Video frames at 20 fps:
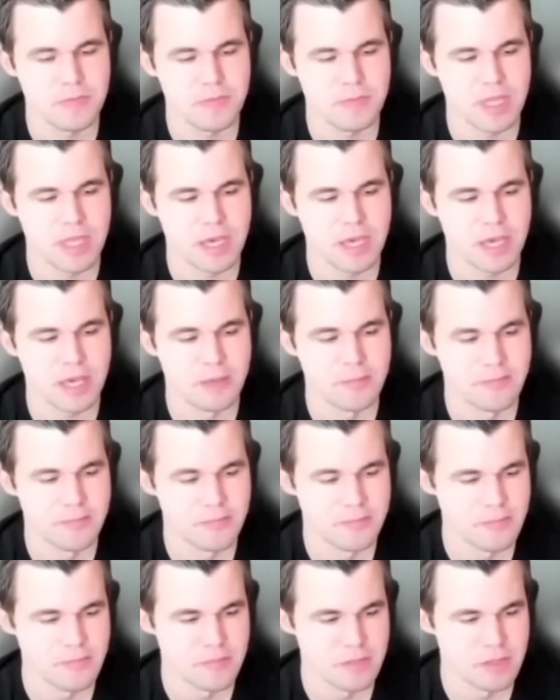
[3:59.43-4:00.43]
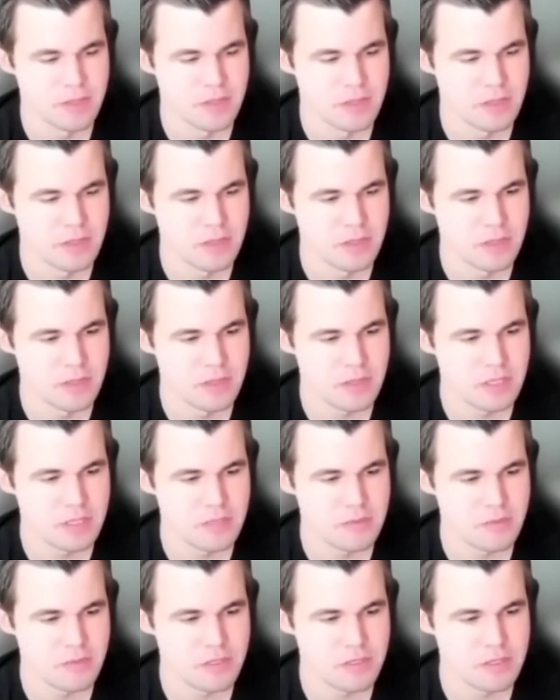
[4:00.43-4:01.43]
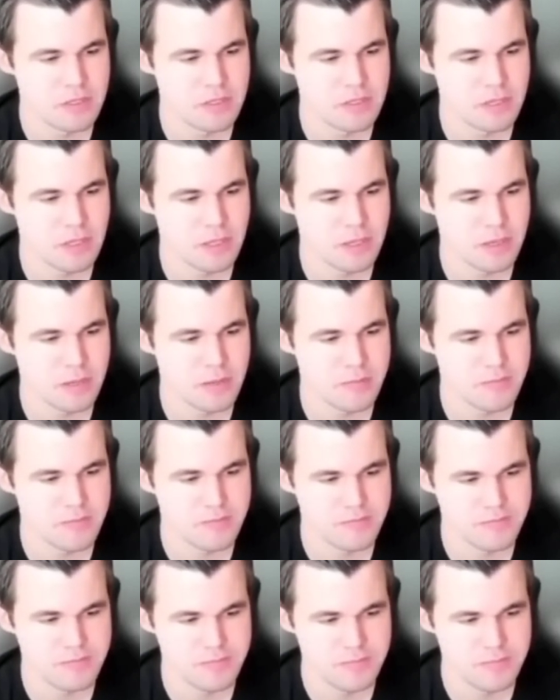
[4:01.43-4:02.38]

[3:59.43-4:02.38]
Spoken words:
Yeah, this was this